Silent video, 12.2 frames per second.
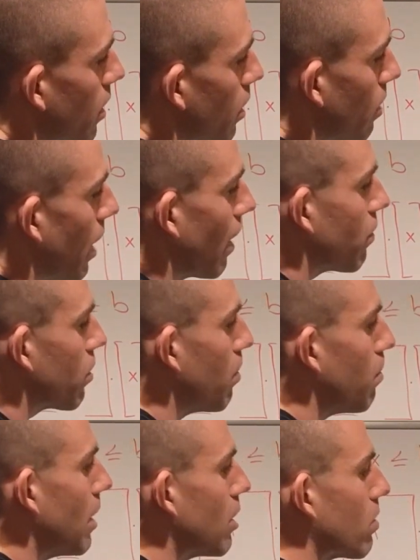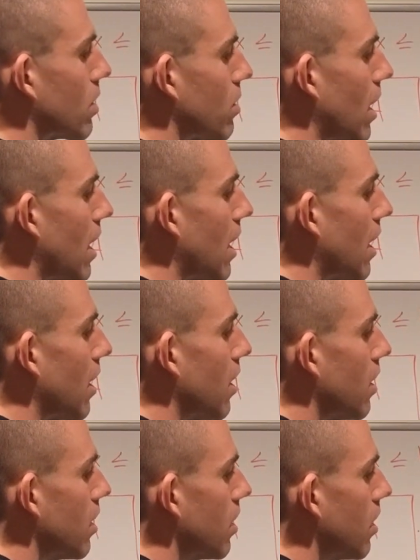you have some matrix A
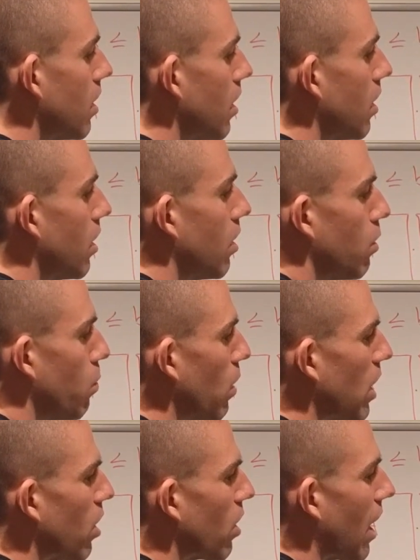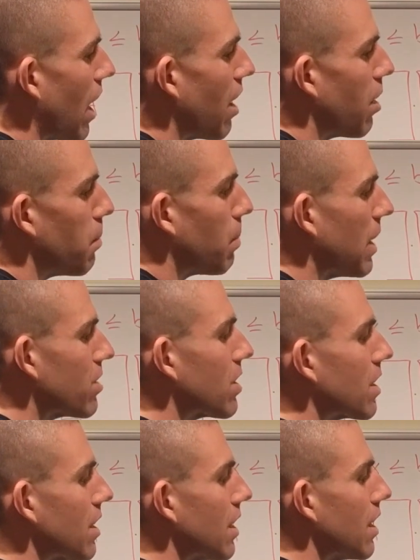where
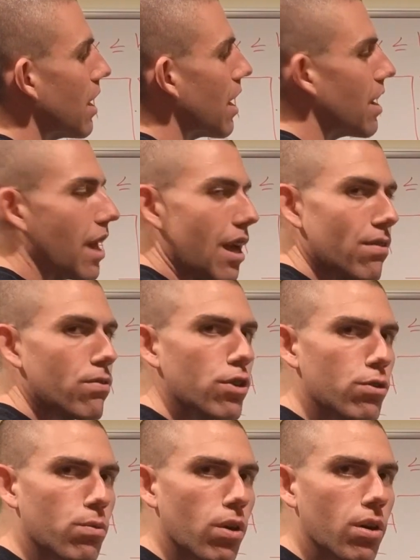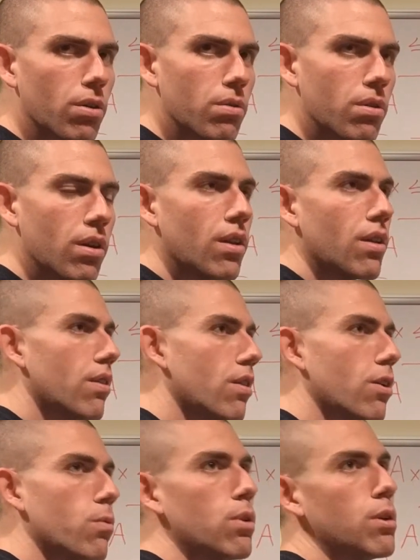basically in every row
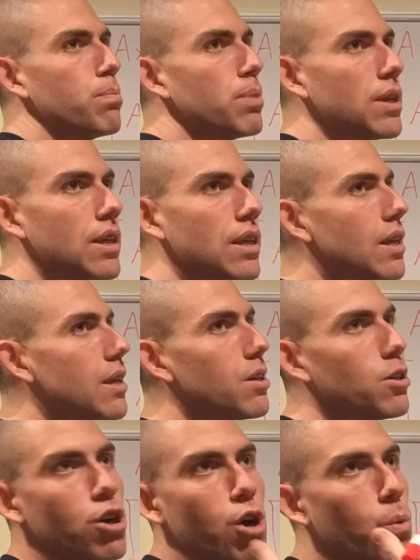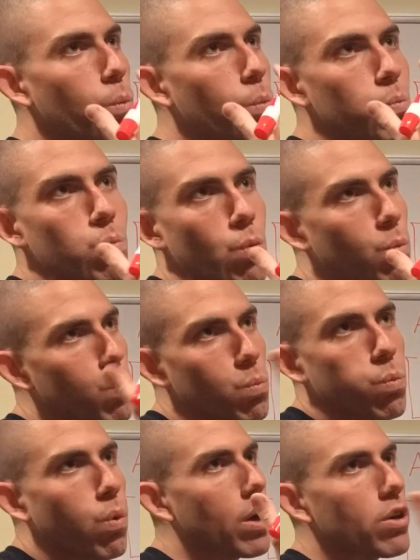there will be
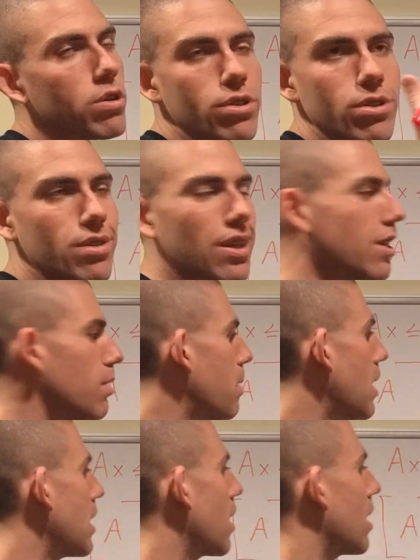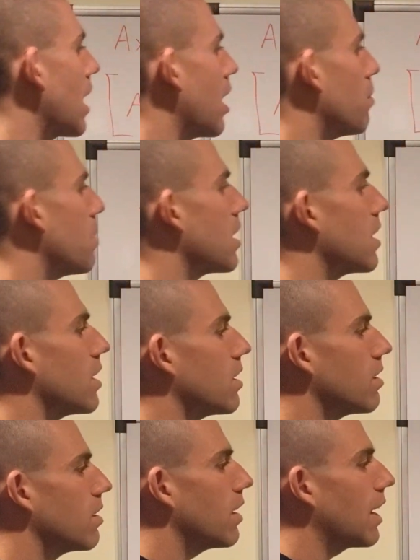one or two, like depending on how
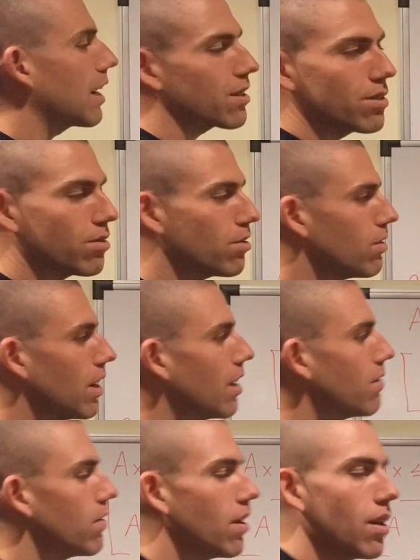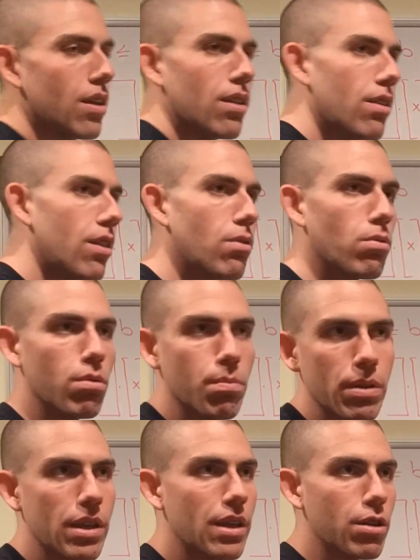many x's you have, there will
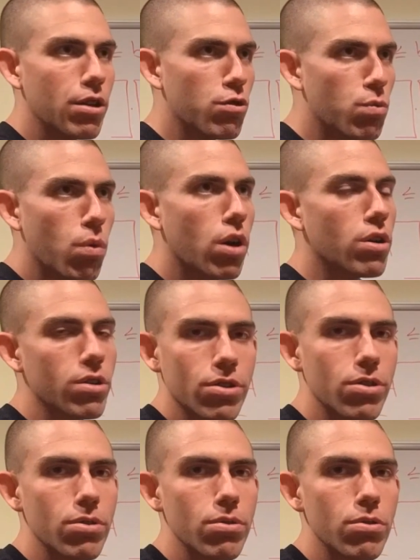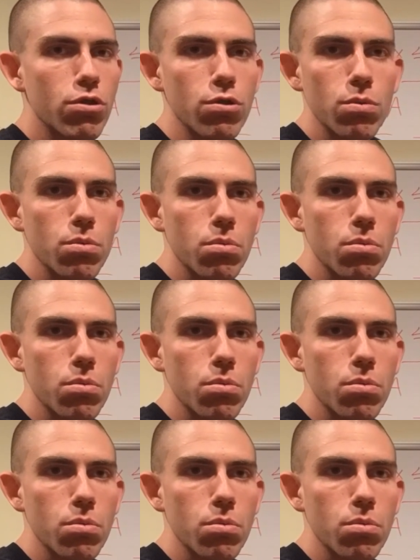be one or two